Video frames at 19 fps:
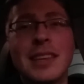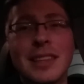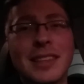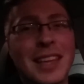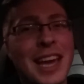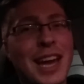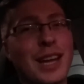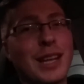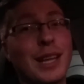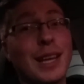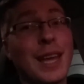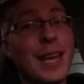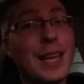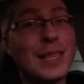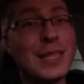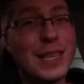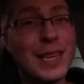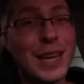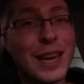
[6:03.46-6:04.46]
like the Cadillac
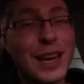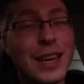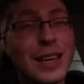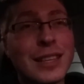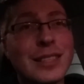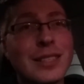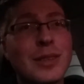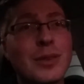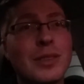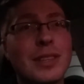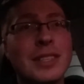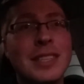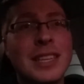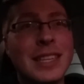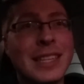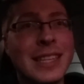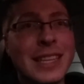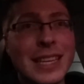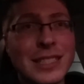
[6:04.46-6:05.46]
ATS or the
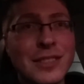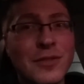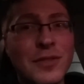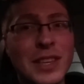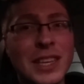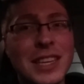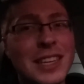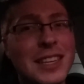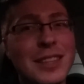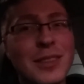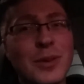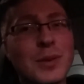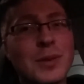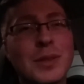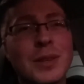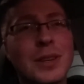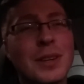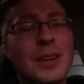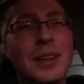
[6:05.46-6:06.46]
CTS-V.
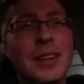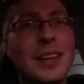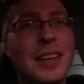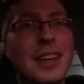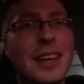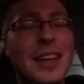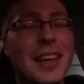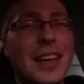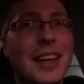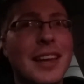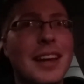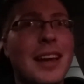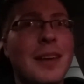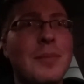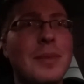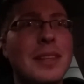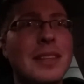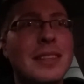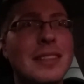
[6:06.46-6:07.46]
Those are, I
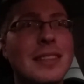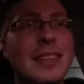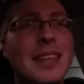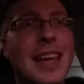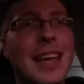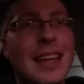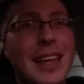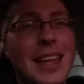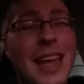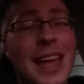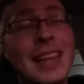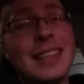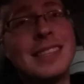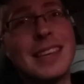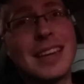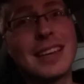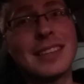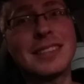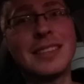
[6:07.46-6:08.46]
mean,
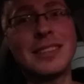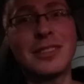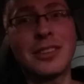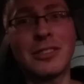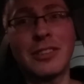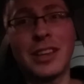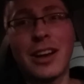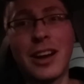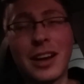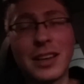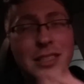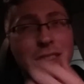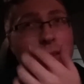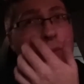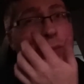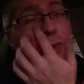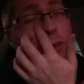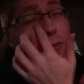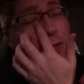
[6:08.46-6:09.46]
ATS is really
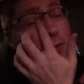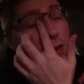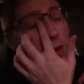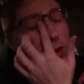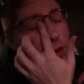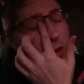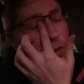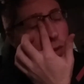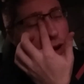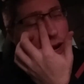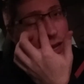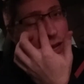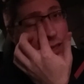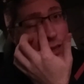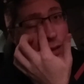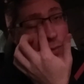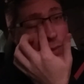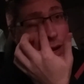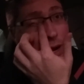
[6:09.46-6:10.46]
awesome if you're wanting to
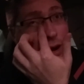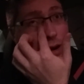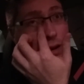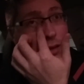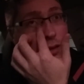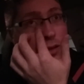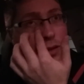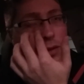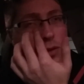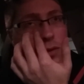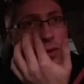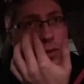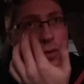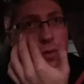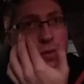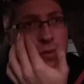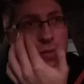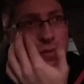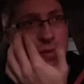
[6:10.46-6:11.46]
compare it
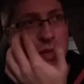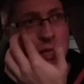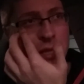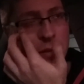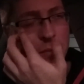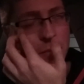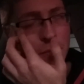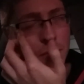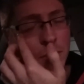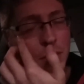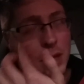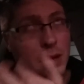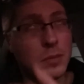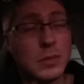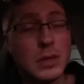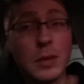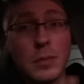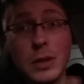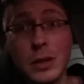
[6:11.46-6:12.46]
to some
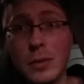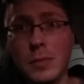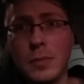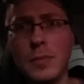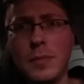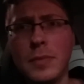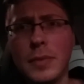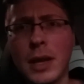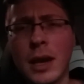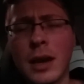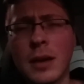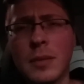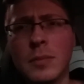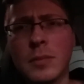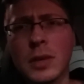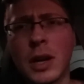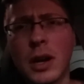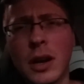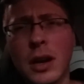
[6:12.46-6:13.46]
BMW
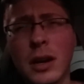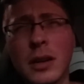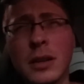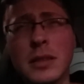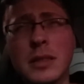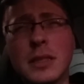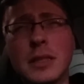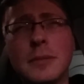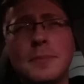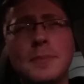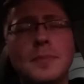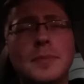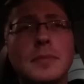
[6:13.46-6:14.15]
cars.